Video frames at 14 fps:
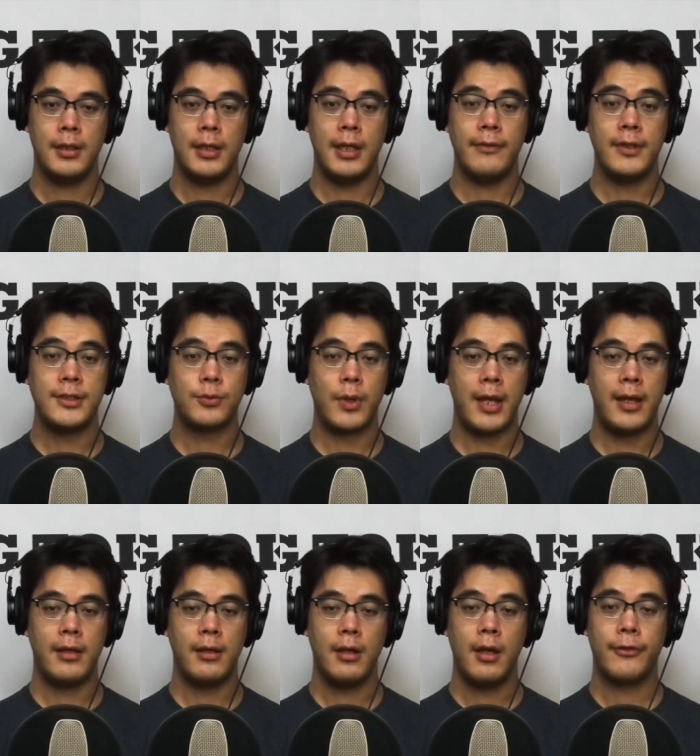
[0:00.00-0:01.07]
In this
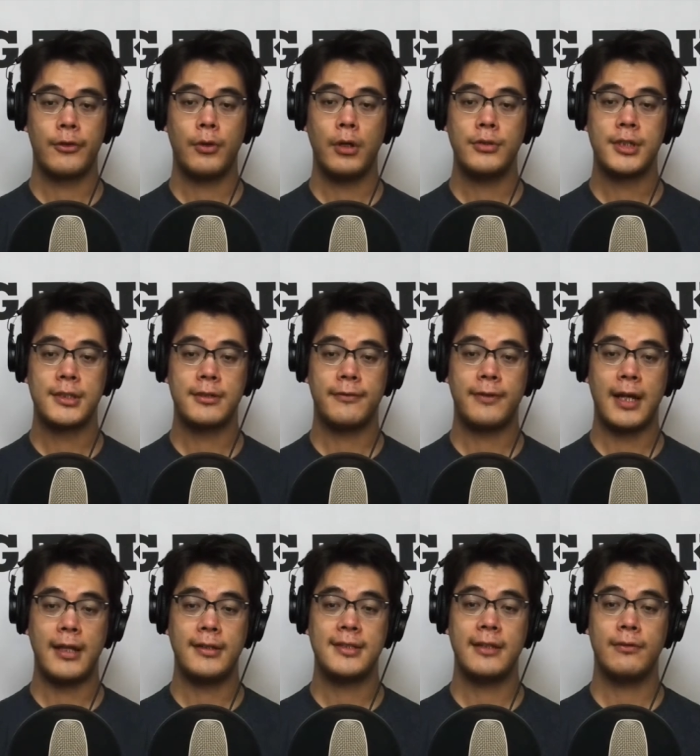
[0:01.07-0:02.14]
way, Thoreau
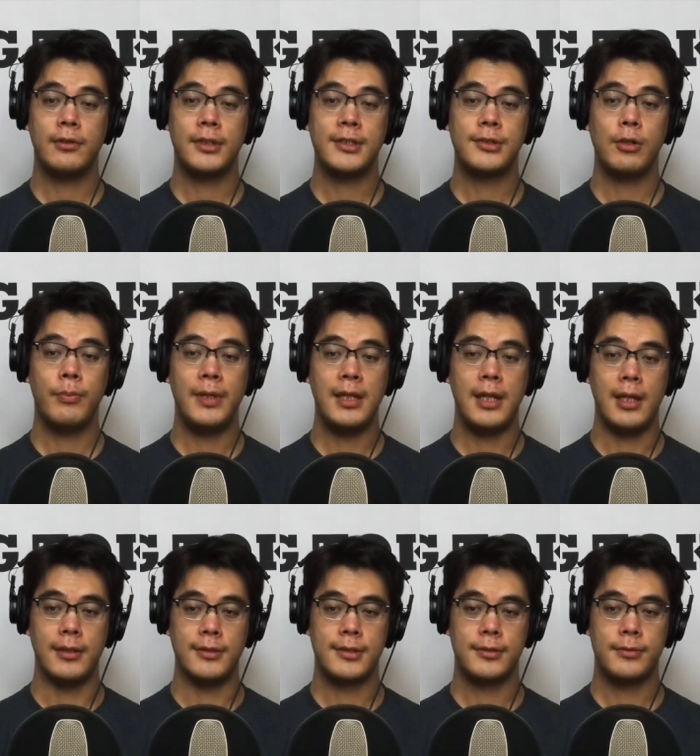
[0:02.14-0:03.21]
justified civil
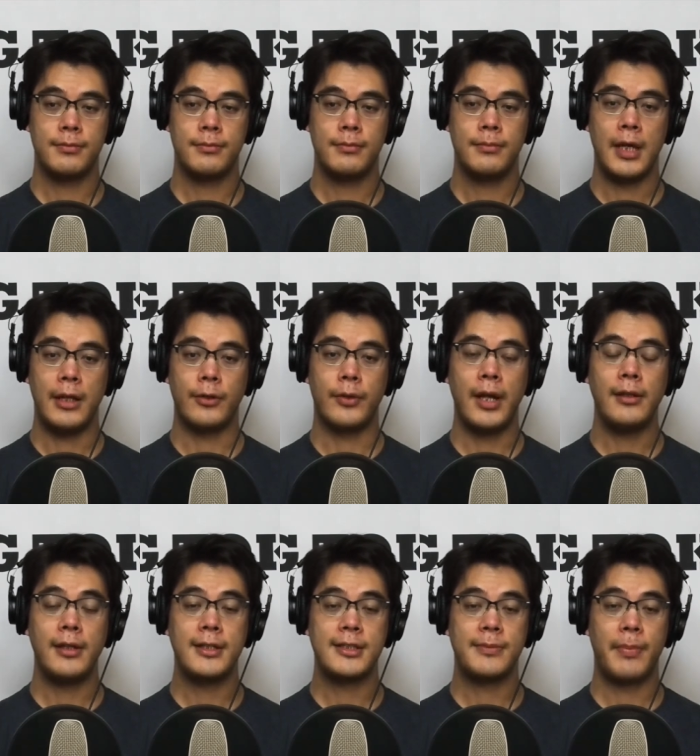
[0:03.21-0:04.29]
disobedience and
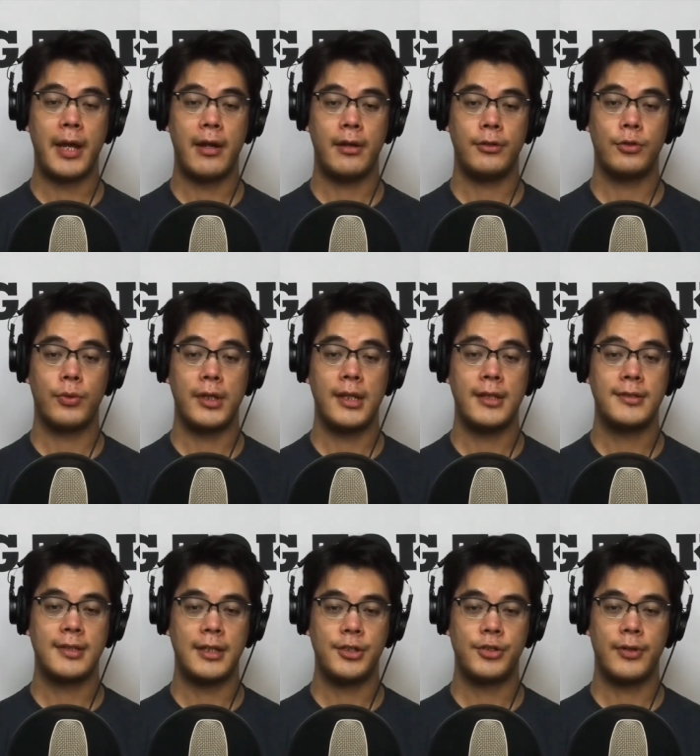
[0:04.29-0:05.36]
greatly inspired 20th
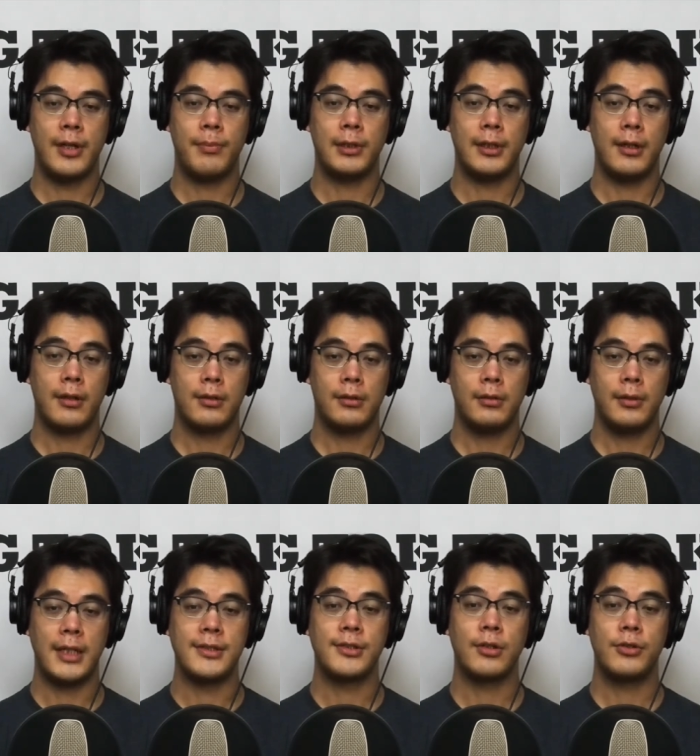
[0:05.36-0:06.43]
century political
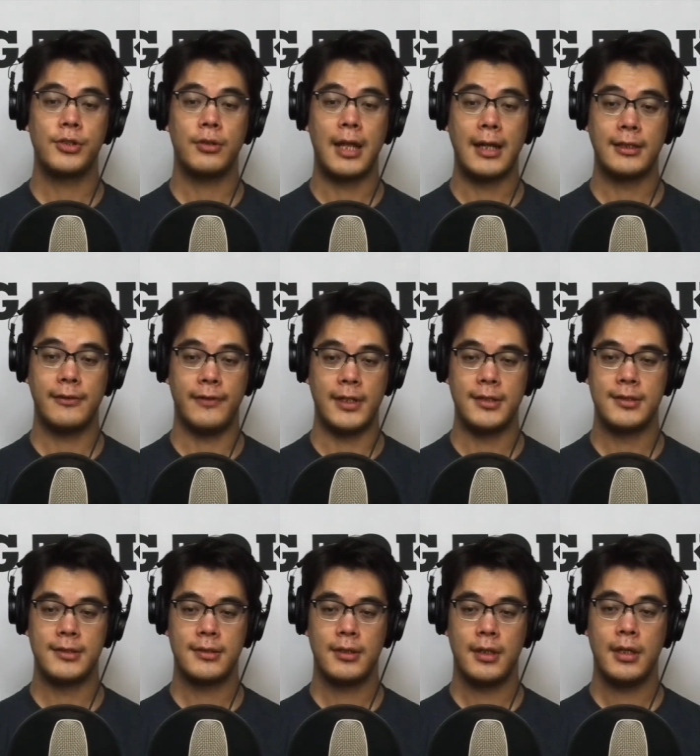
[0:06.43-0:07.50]
and social
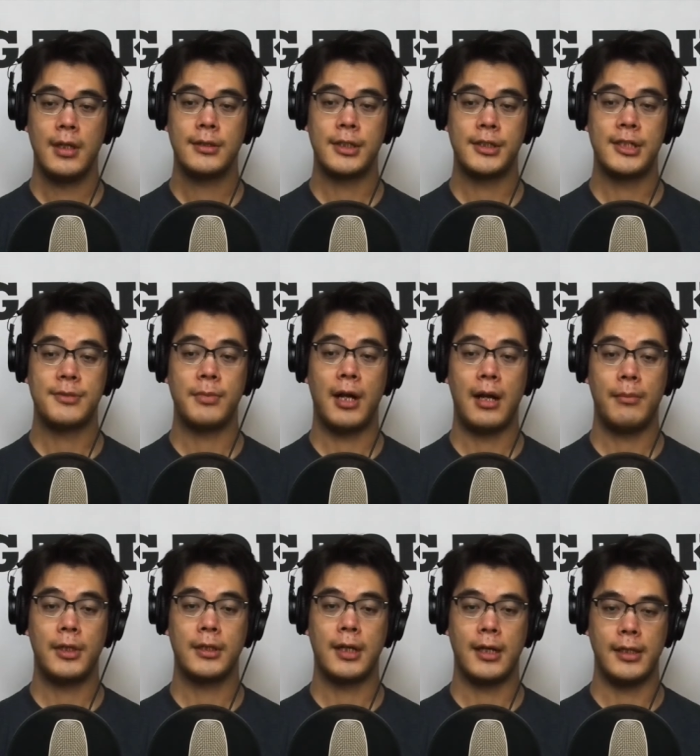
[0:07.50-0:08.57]
activists such as
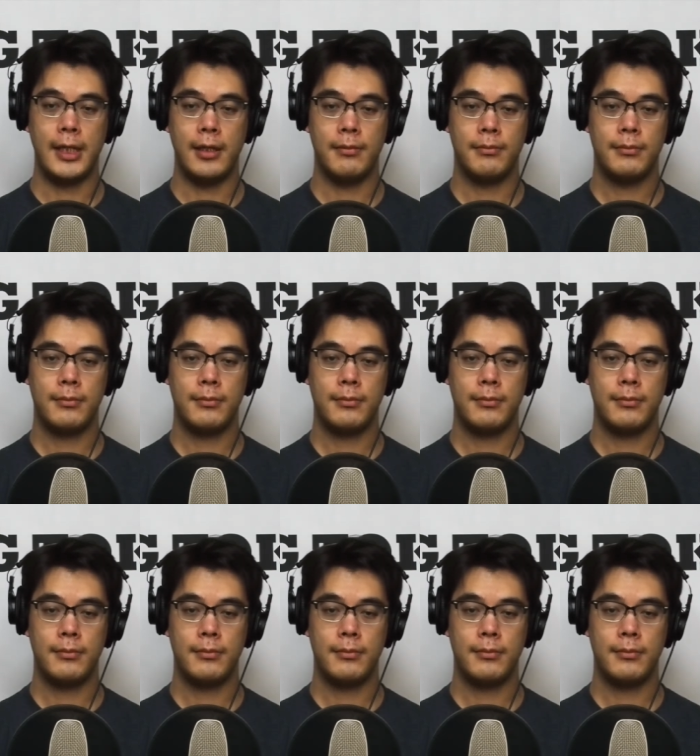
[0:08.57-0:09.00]
Mahatma Gandhi.